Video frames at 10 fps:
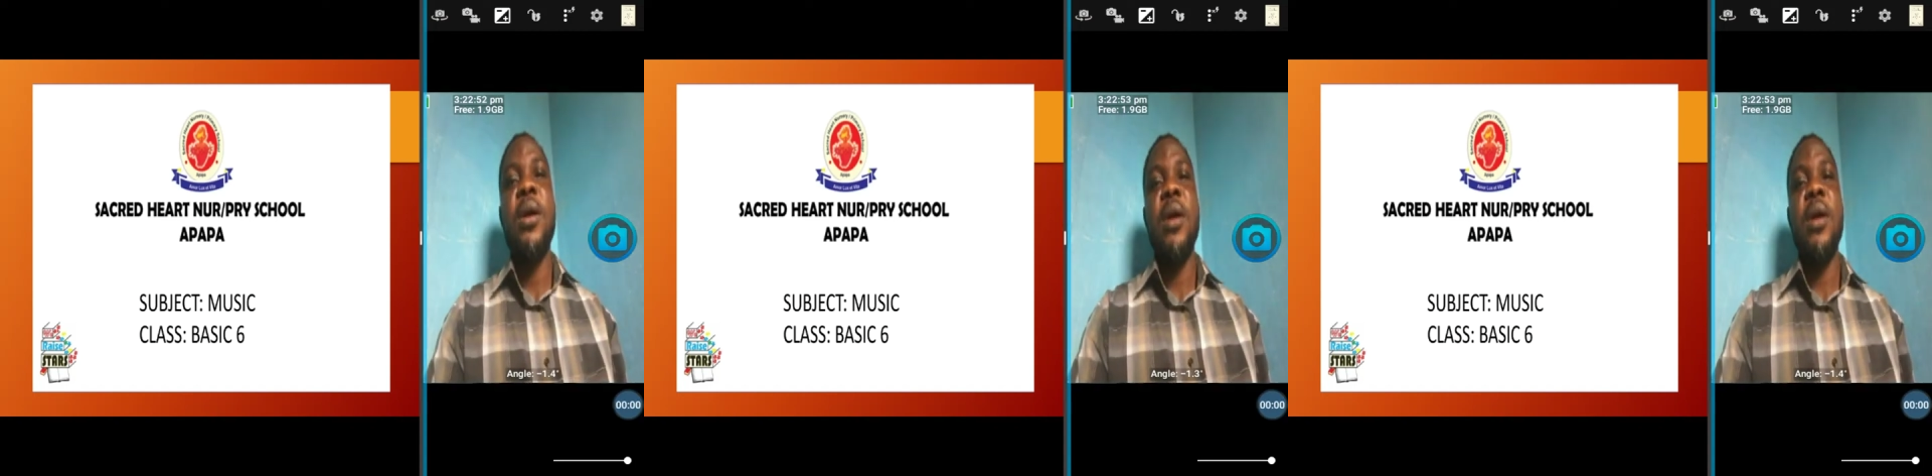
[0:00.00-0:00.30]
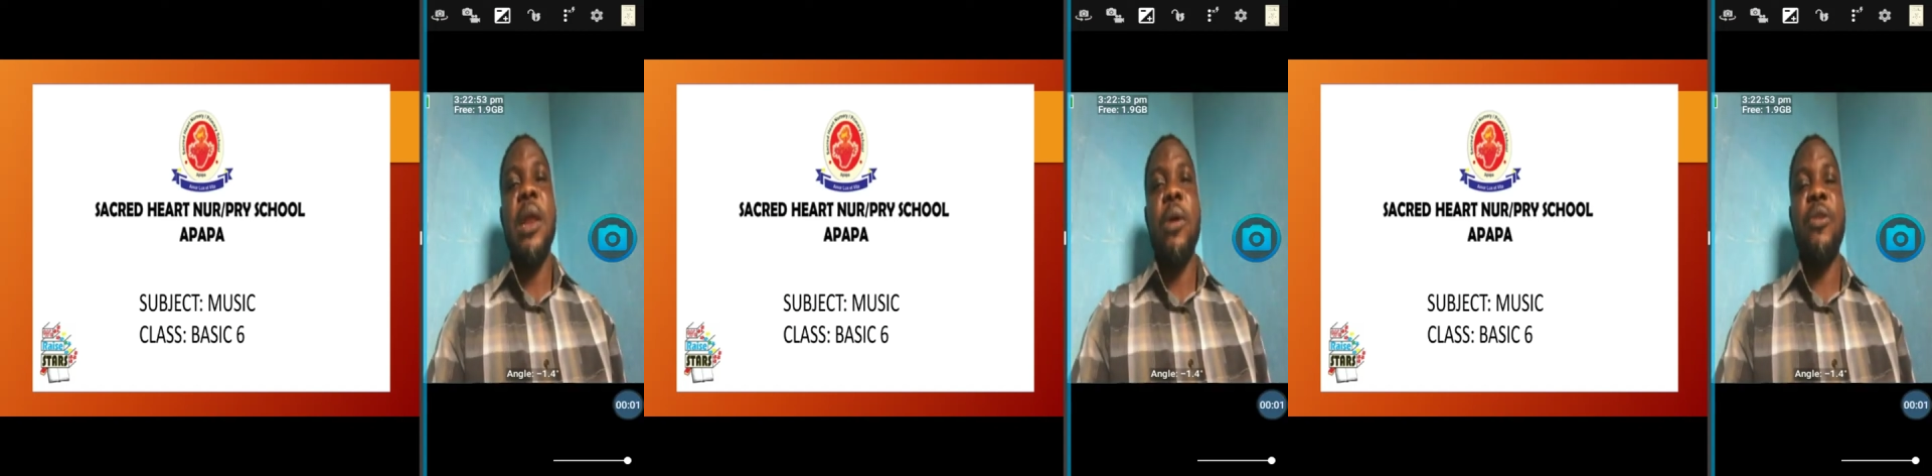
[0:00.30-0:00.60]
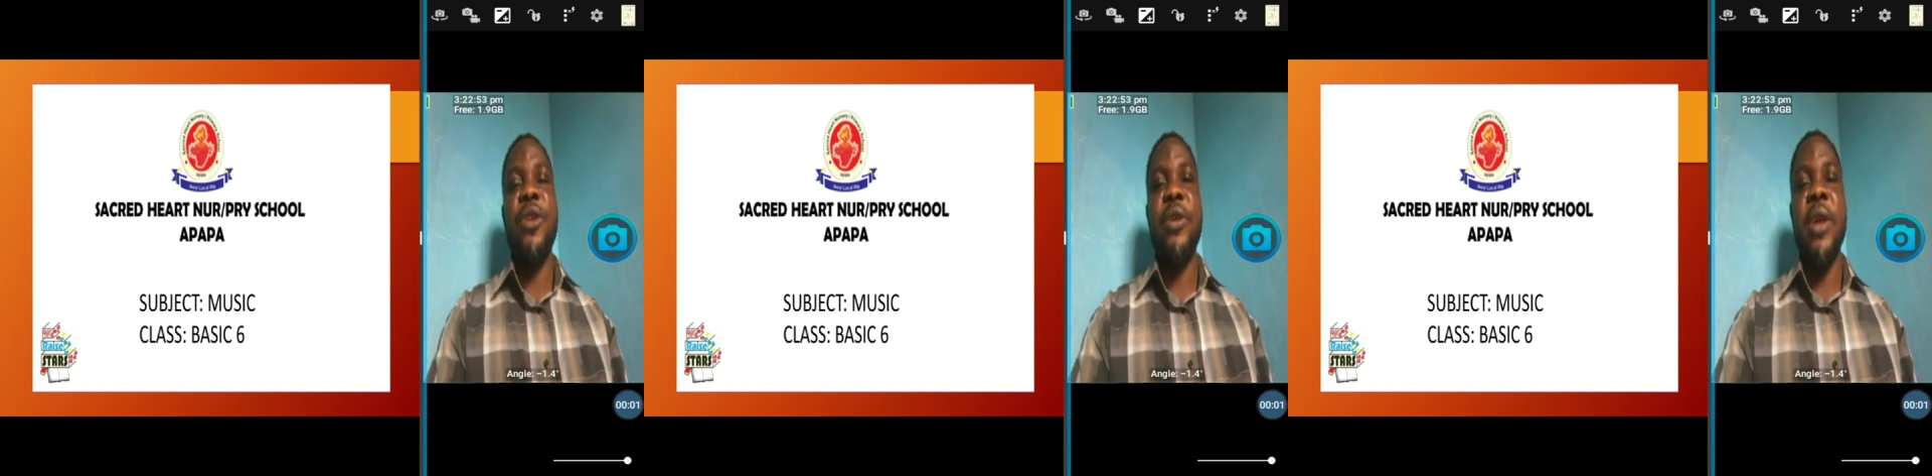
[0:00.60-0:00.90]
Hello,
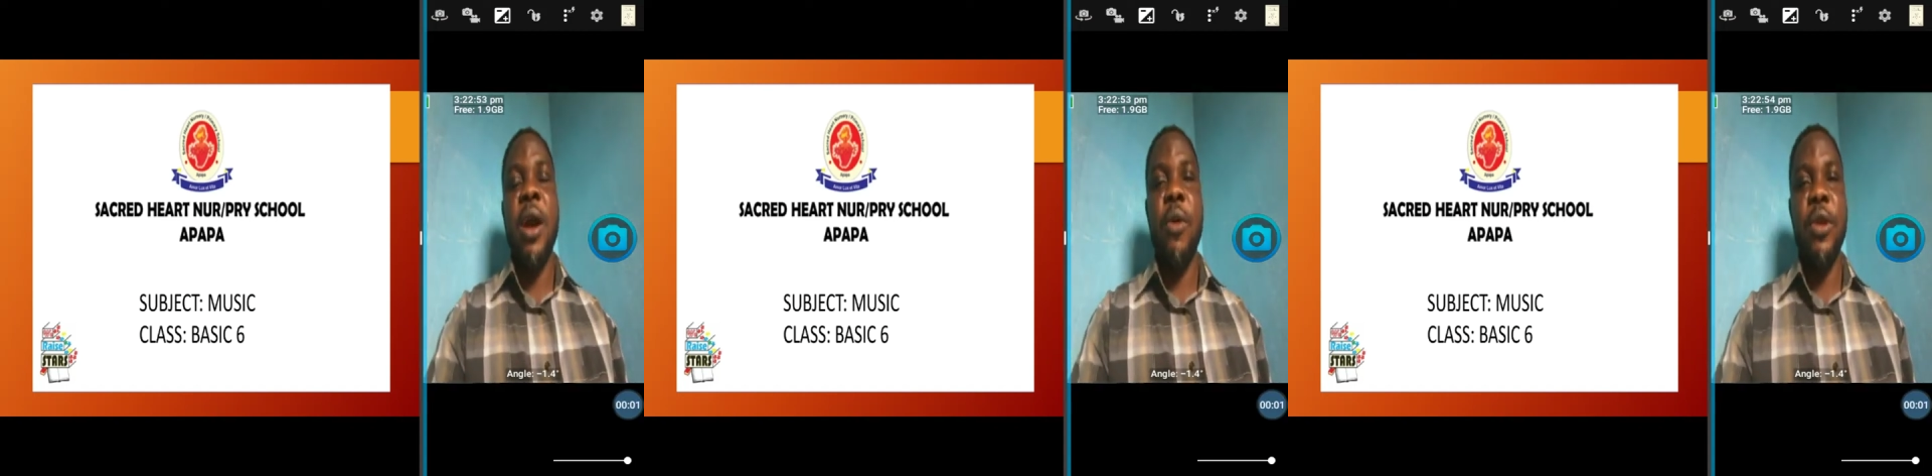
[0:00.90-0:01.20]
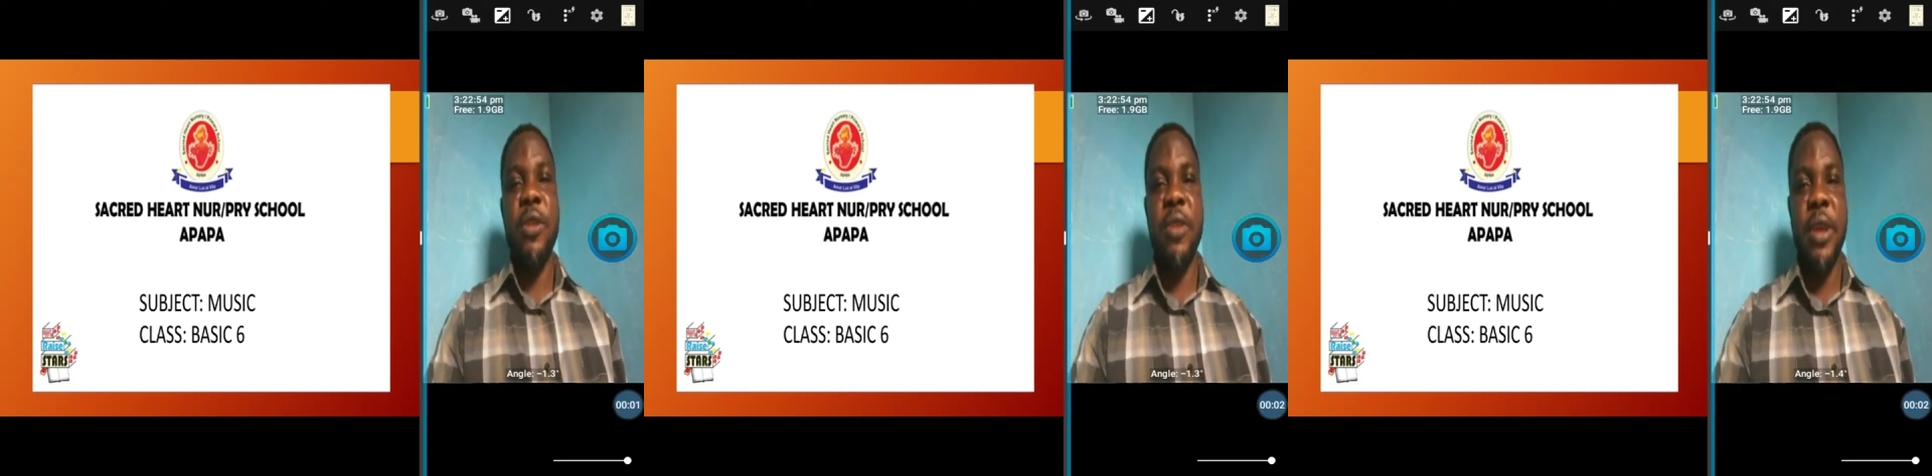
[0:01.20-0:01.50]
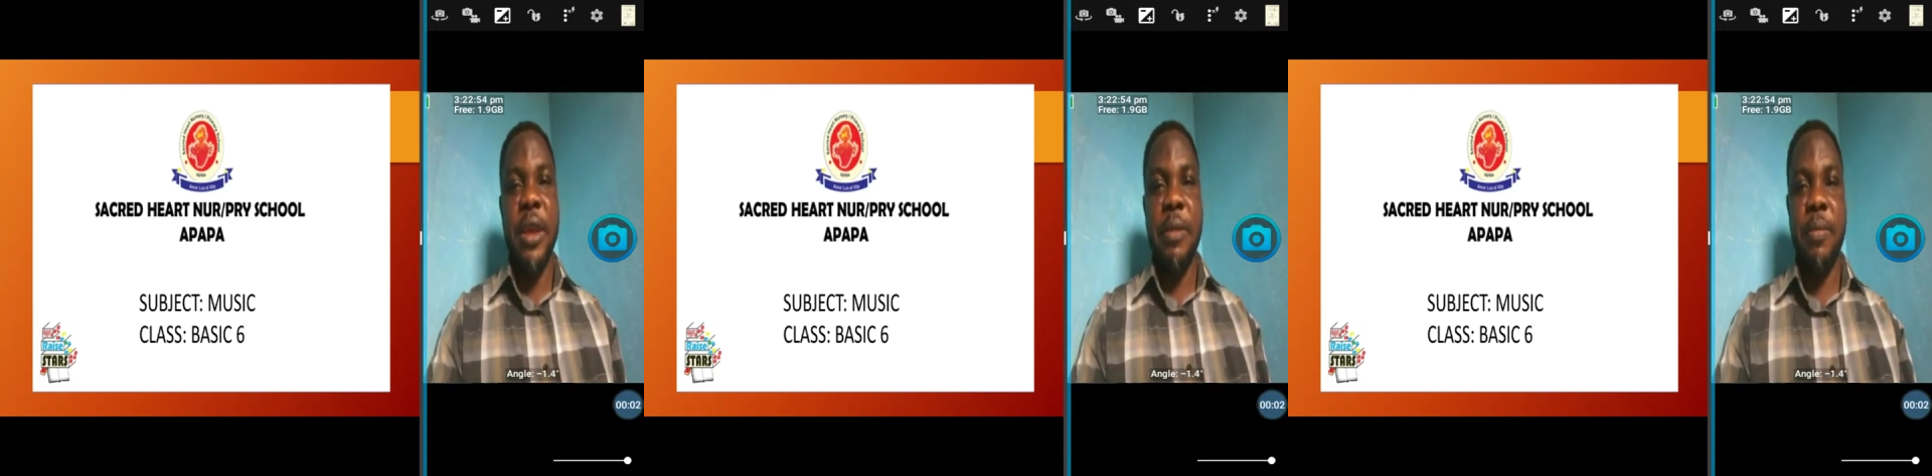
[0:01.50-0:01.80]
children. How are you
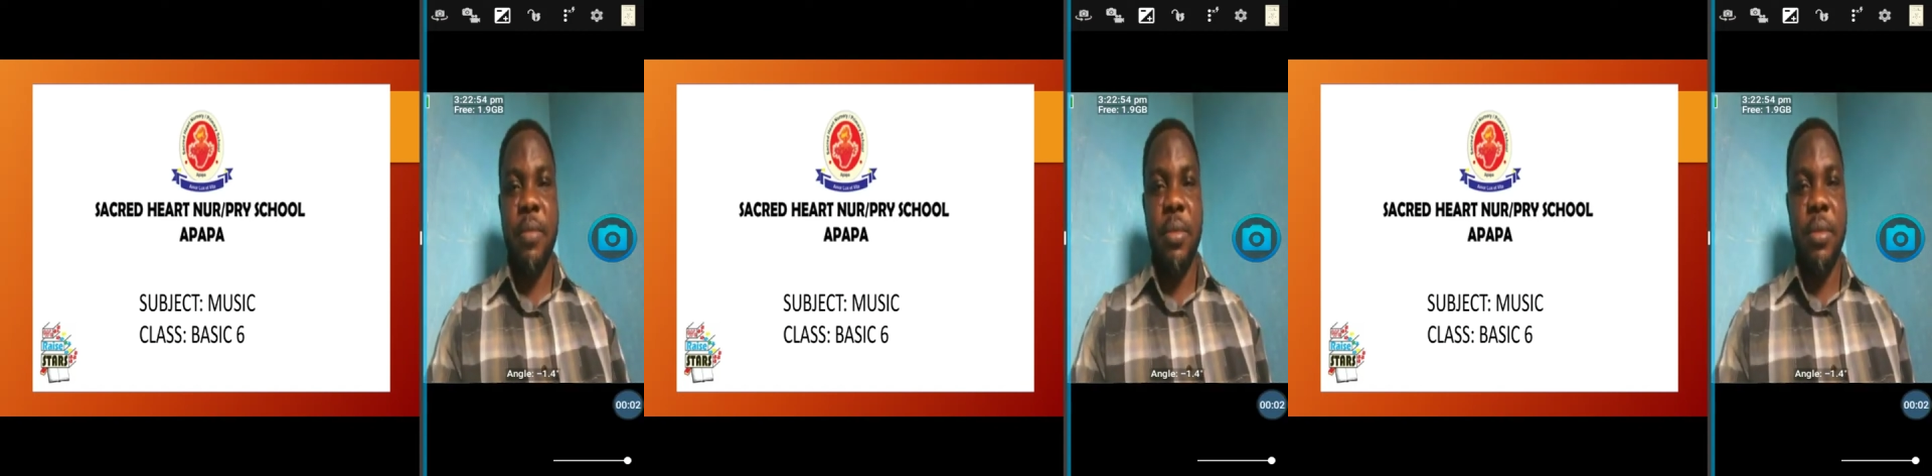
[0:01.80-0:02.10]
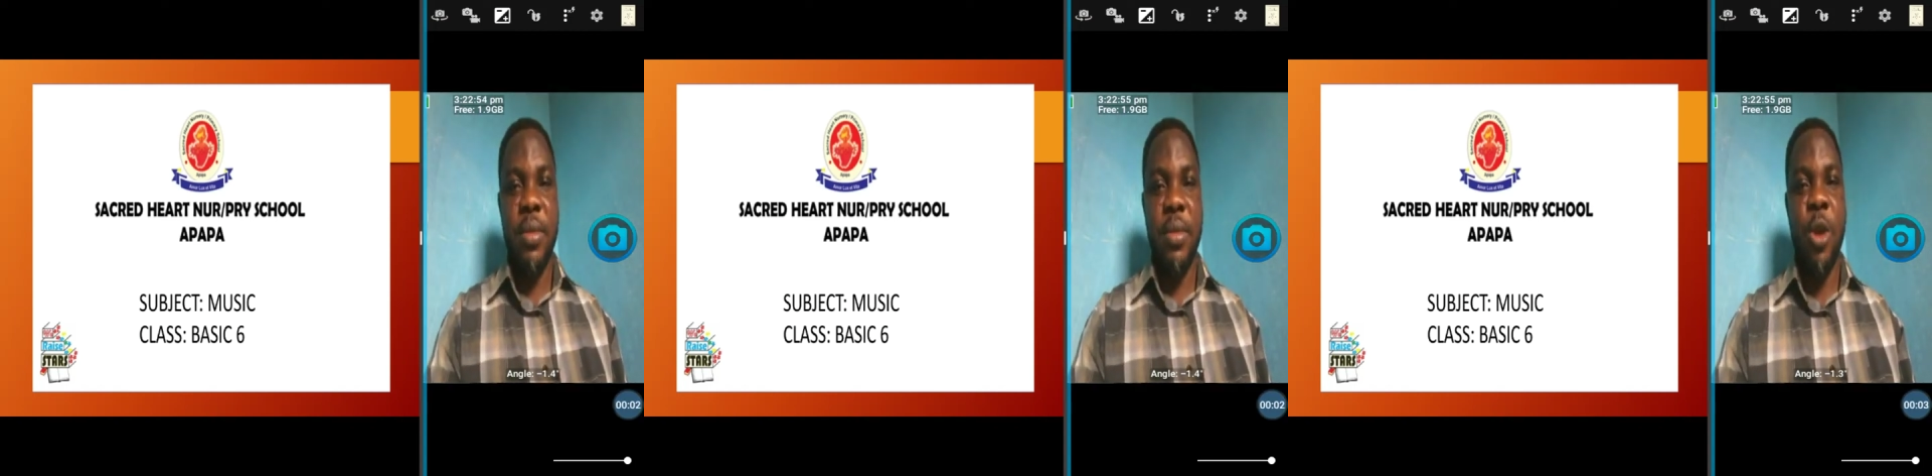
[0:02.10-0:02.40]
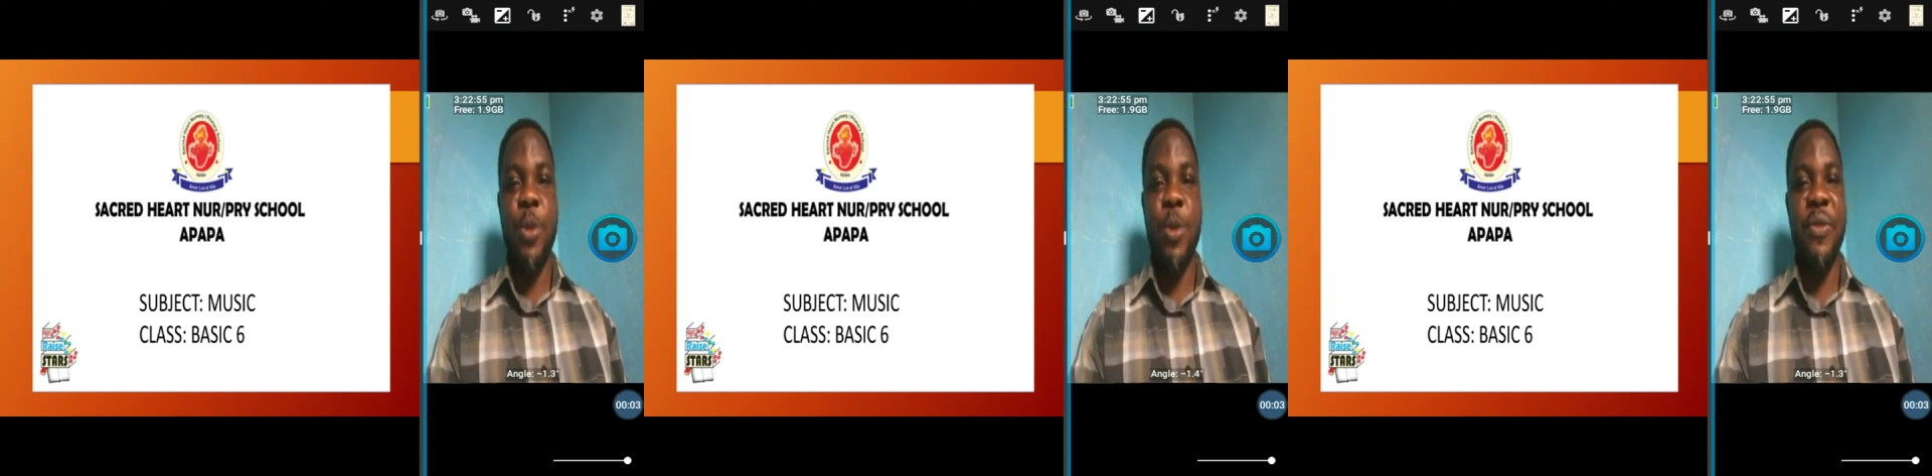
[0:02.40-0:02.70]
today? I
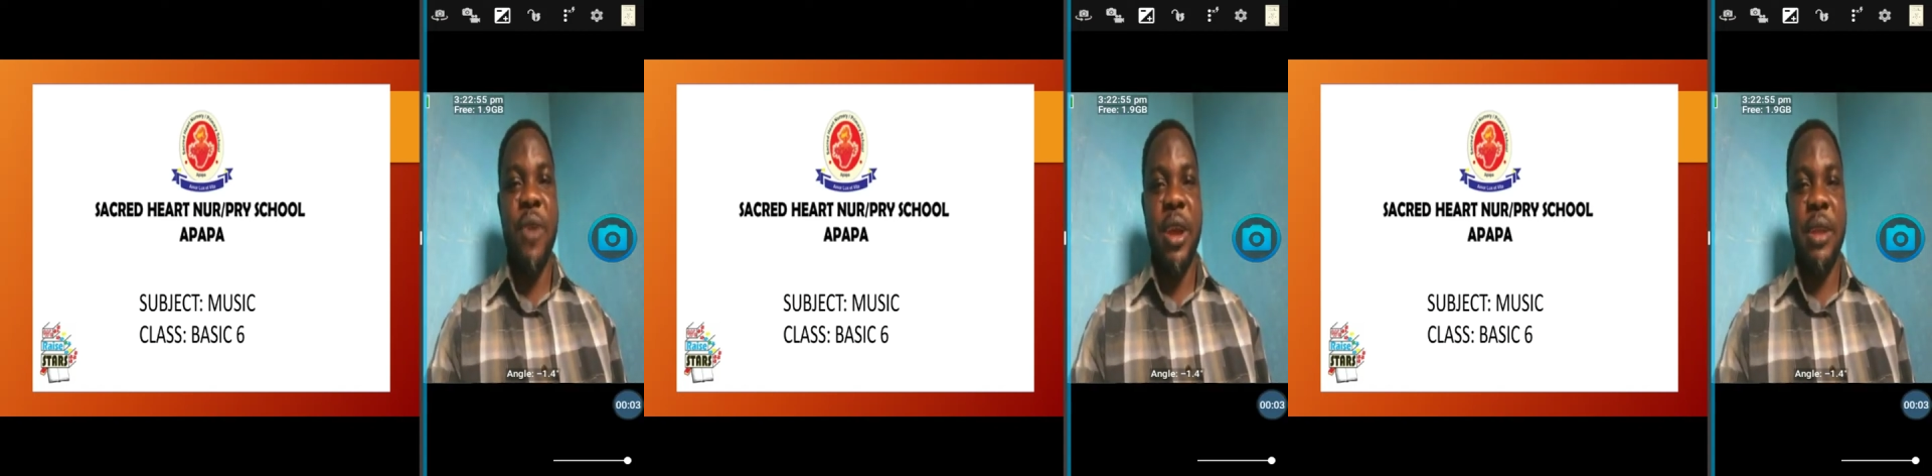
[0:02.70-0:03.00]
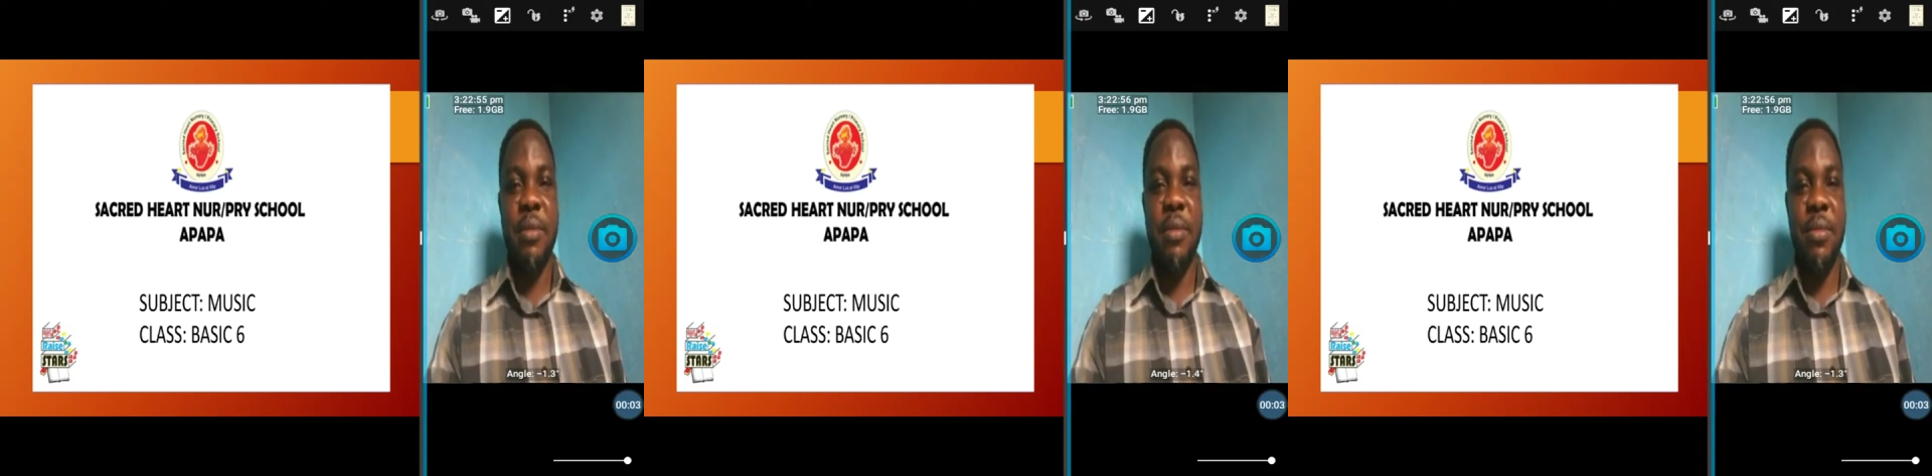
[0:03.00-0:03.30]
hope you're fine.